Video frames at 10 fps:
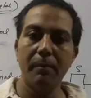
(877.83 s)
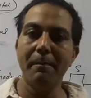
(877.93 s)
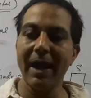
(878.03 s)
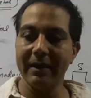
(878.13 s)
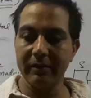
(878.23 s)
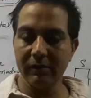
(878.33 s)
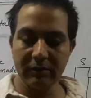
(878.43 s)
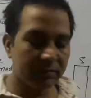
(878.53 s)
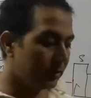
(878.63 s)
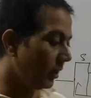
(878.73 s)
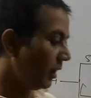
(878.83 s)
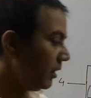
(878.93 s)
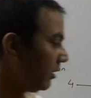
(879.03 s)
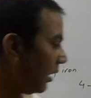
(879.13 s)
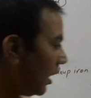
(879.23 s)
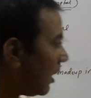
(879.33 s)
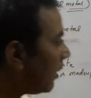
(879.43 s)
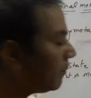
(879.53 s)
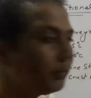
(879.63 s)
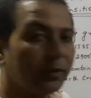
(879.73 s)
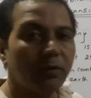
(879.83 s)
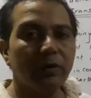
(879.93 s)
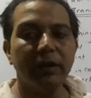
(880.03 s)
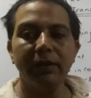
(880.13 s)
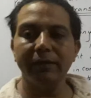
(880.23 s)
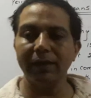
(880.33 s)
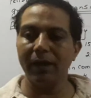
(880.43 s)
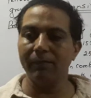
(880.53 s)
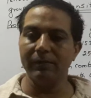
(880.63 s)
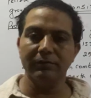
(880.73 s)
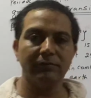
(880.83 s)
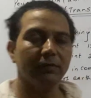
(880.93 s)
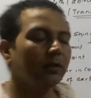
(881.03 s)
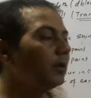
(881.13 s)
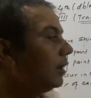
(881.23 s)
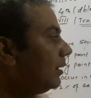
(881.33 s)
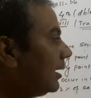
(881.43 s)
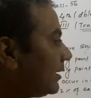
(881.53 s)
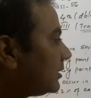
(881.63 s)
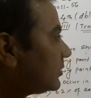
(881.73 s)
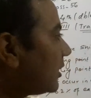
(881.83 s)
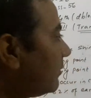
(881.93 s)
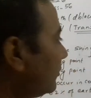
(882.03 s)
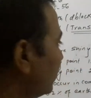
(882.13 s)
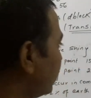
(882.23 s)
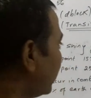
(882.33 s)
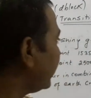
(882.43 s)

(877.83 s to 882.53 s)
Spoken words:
metals in our periodic tables. Let us come to the